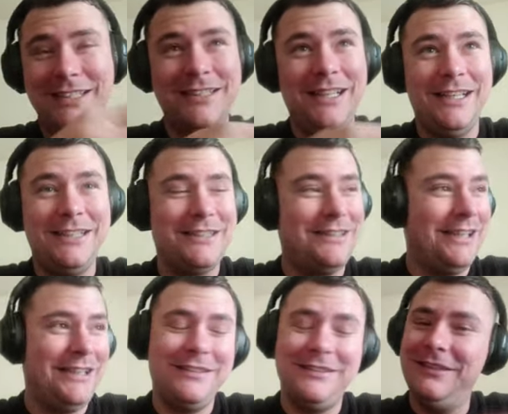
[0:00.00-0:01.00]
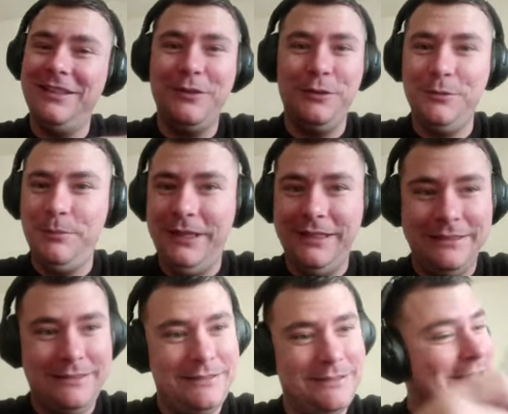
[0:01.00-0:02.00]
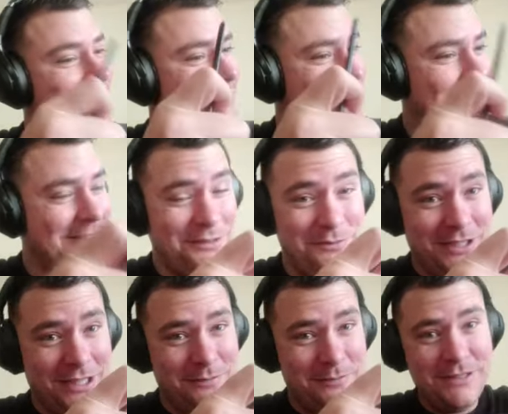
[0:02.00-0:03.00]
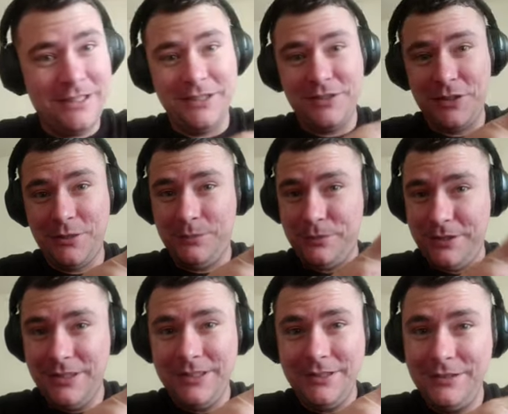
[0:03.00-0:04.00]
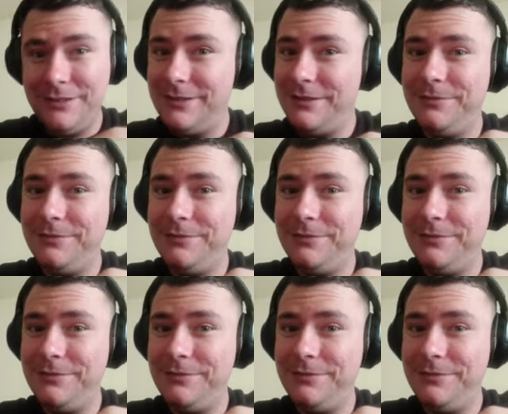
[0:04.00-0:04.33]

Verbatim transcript: Like like the gold packs sometimes they drop really good.